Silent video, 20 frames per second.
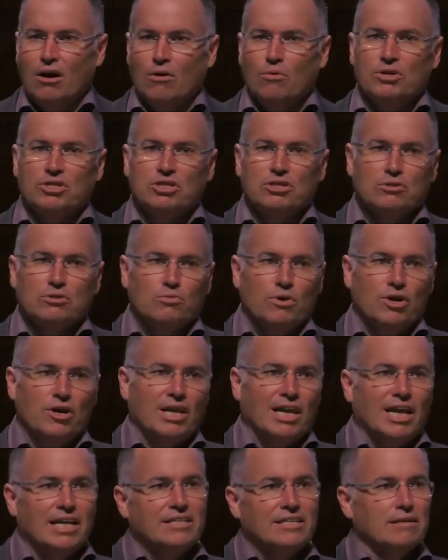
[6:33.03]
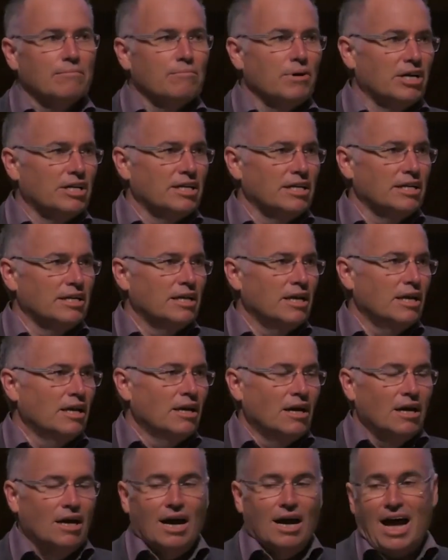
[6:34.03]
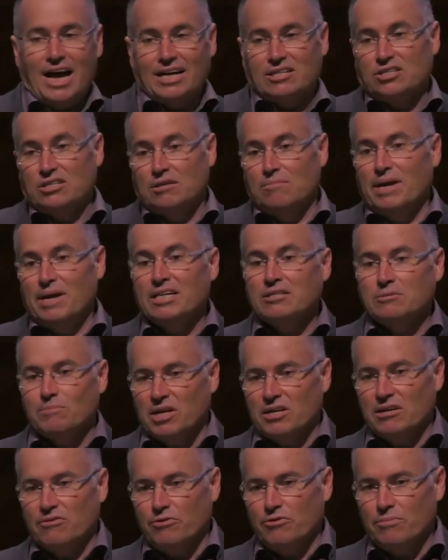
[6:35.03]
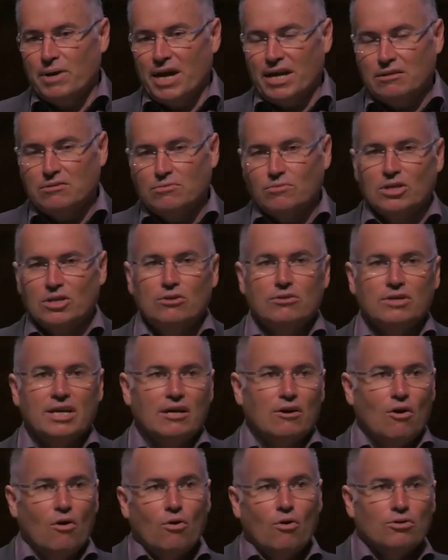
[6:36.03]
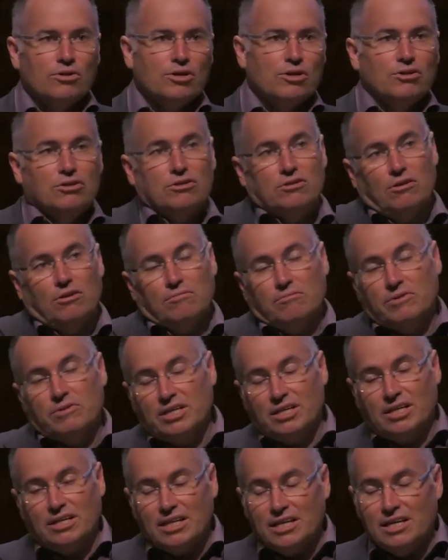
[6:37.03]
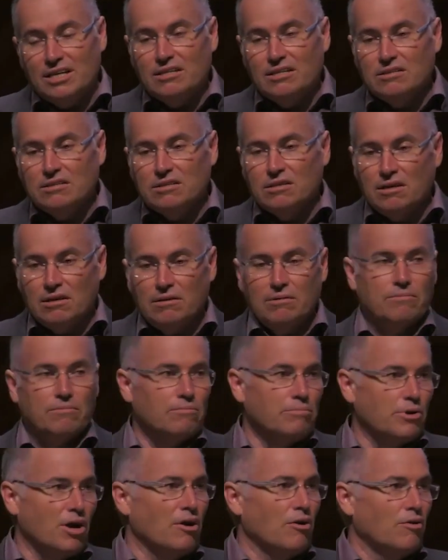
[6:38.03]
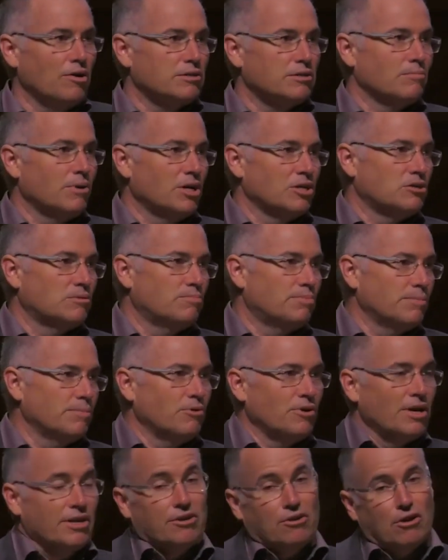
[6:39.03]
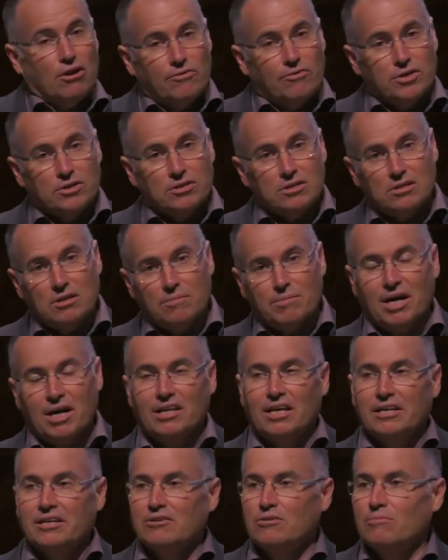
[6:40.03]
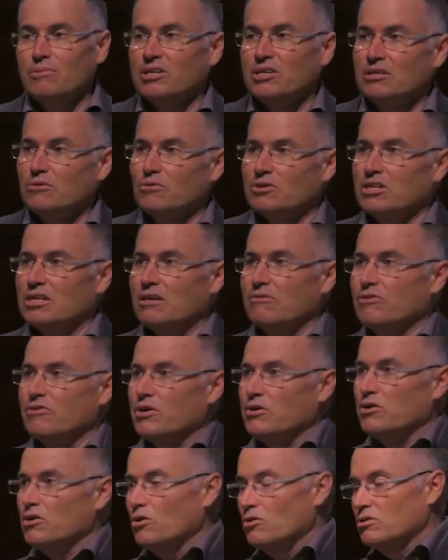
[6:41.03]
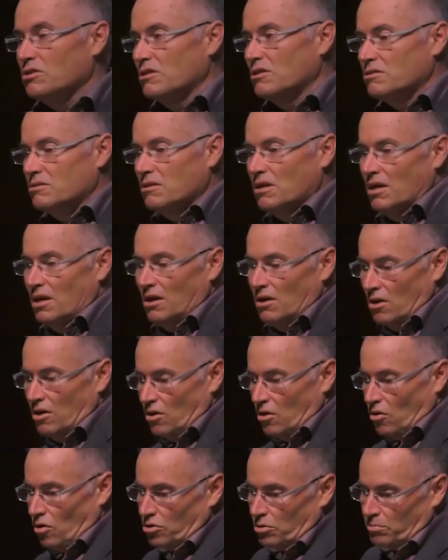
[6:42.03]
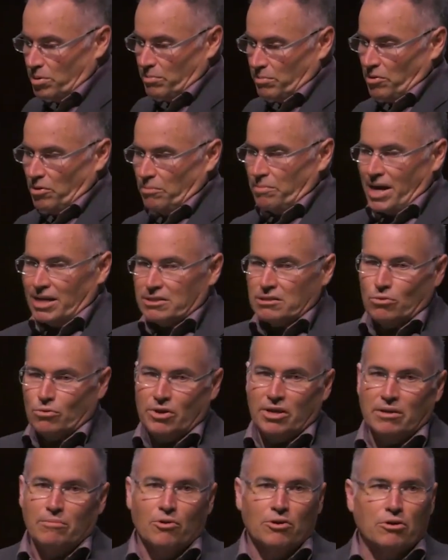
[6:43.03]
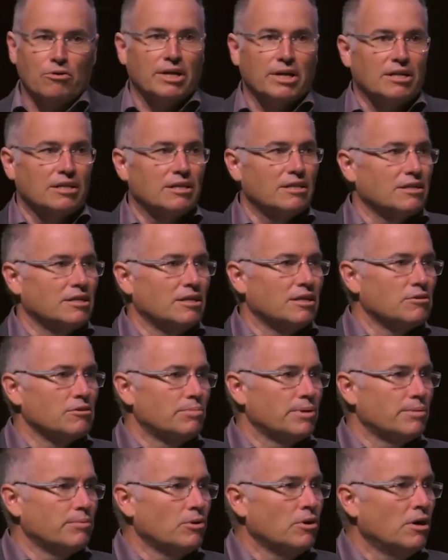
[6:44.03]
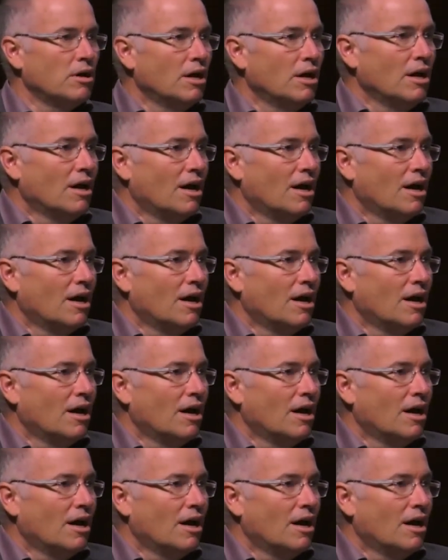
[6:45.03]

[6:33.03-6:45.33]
which is where lending money actually makes money for banks. When you get older, you don't really need to borrow as much. People get nervous about lending you money when you get very old because older people pass away more quickly than younger people.